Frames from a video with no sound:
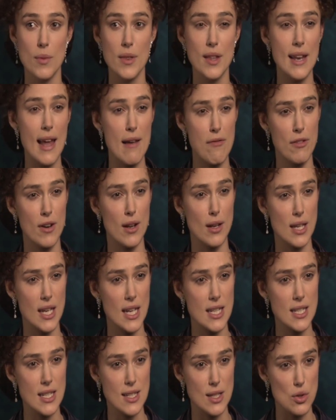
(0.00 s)
The Levin and
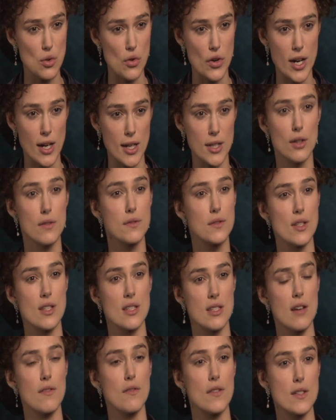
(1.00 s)
Kitty storyline often
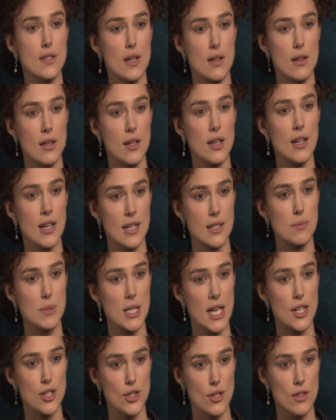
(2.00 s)
suffers, I think, in
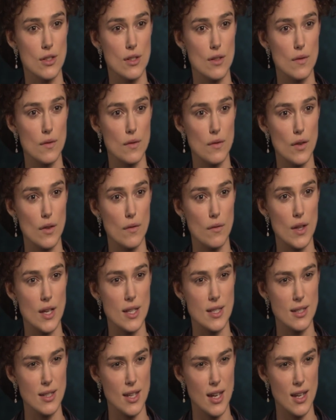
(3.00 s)
adaptations of
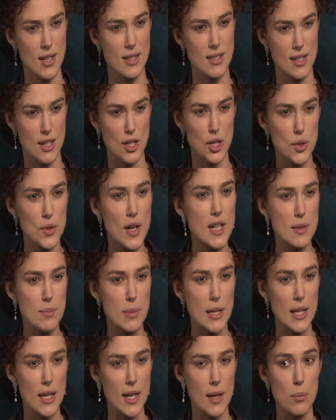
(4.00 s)
this, and yet it's an
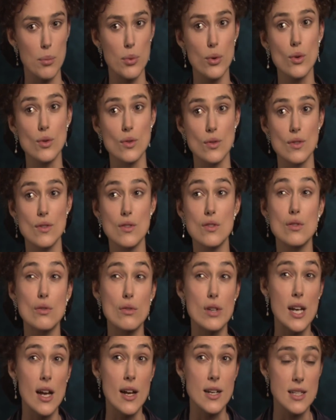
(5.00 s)
incredibly important
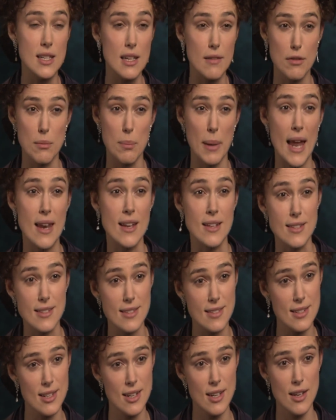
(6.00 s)
storyline to give the
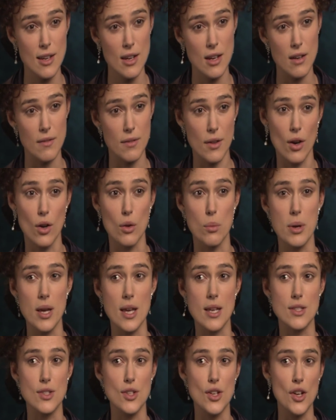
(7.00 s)
balance of the whole
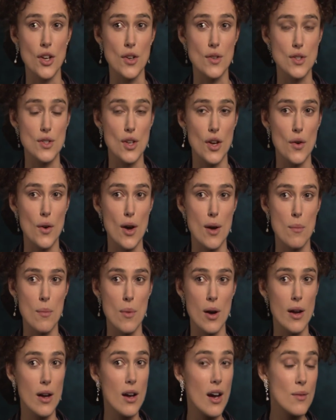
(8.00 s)
piece, So
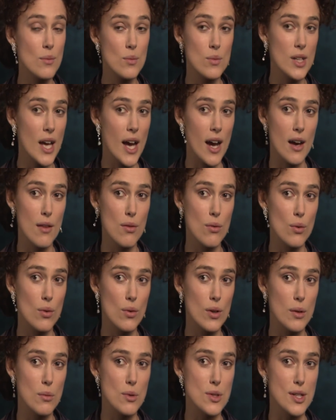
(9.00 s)
I thought
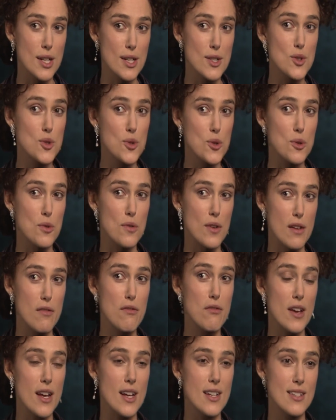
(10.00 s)
it was an extraordinary
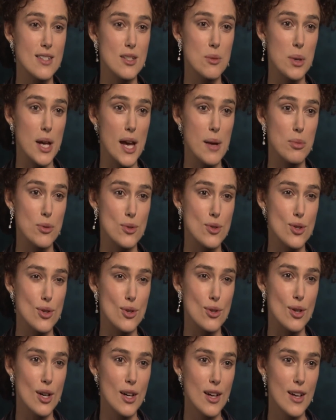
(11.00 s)
feat to be able to